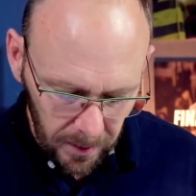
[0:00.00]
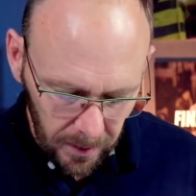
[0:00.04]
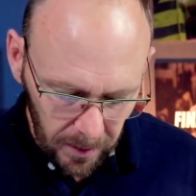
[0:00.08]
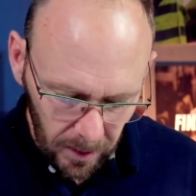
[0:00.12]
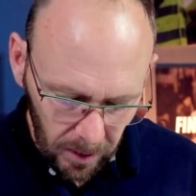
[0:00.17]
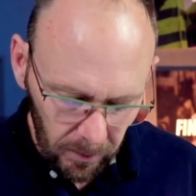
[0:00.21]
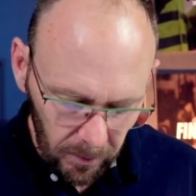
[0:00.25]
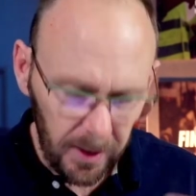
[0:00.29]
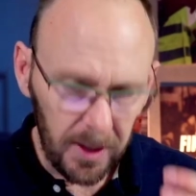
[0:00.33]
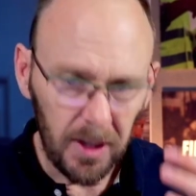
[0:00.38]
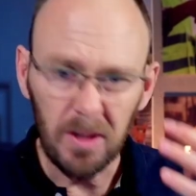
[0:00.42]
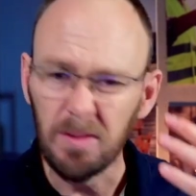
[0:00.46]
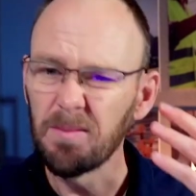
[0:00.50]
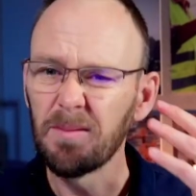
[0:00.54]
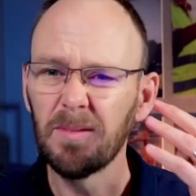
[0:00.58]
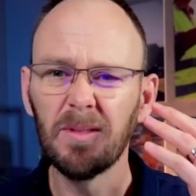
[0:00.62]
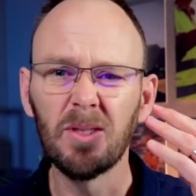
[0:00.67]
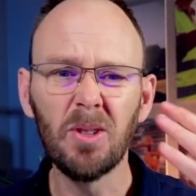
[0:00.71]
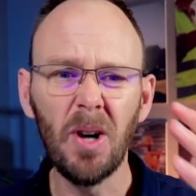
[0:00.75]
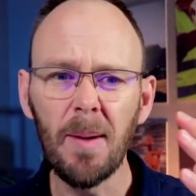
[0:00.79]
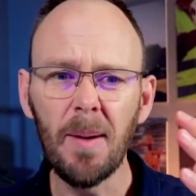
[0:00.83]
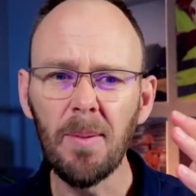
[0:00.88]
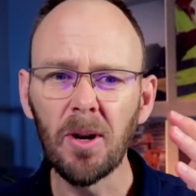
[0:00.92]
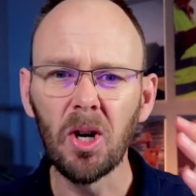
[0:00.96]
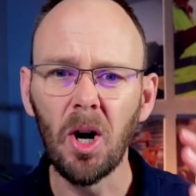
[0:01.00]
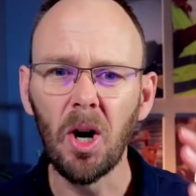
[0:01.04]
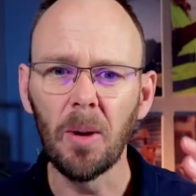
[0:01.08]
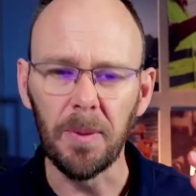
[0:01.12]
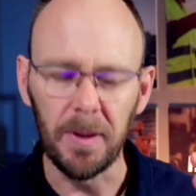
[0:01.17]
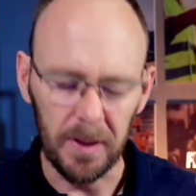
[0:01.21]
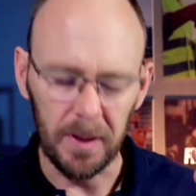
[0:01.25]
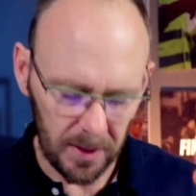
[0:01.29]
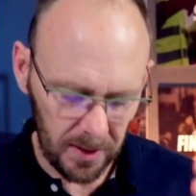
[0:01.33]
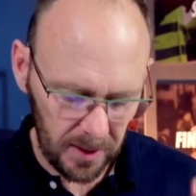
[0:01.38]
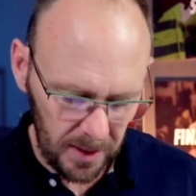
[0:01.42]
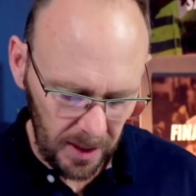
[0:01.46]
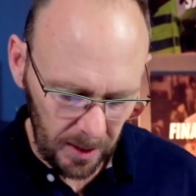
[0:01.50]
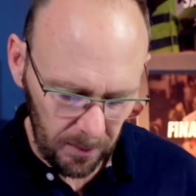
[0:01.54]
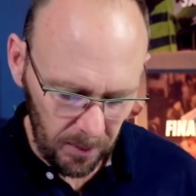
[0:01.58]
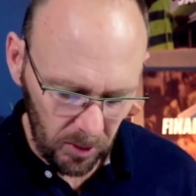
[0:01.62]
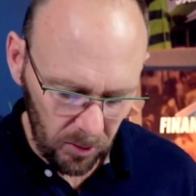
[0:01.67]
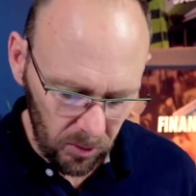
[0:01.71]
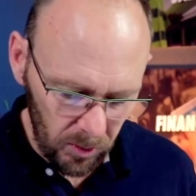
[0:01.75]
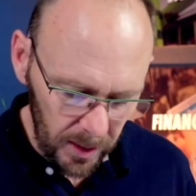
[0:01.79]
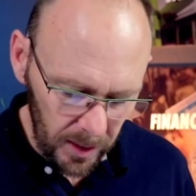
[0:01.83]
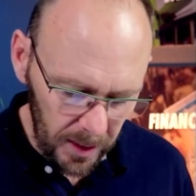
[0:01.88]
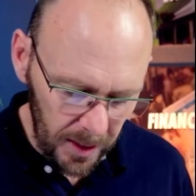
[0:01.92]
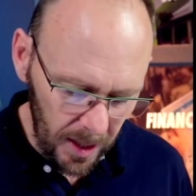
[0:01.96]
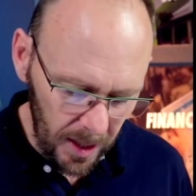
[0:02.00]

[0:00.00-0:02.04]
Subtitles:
reckon grab a copy. This is going to be really